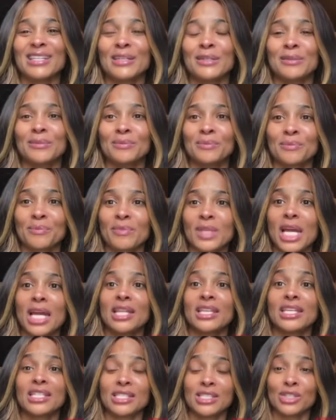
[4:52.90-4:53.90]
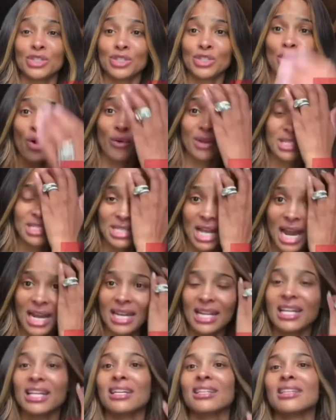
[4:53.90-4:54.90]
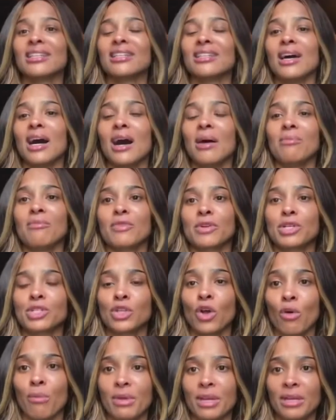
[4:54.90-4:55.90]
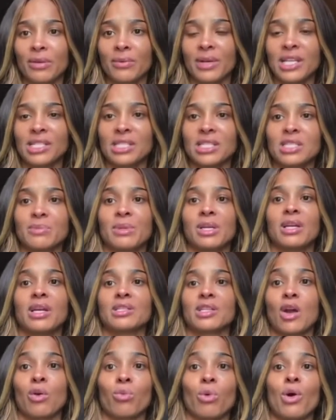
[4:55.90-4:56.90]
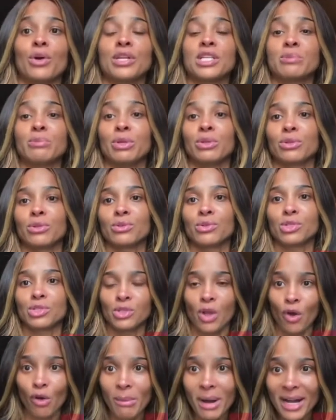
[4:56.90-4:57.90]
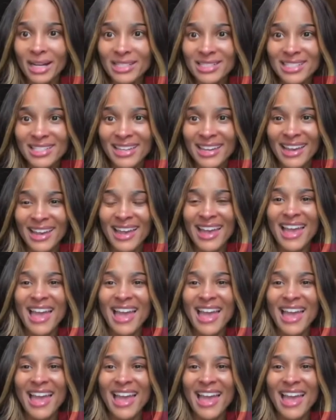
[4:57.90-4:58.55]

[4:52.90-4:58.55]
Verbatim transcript: In 10, never trust thine enemy, for like as iron rusteth, so is his wickedness.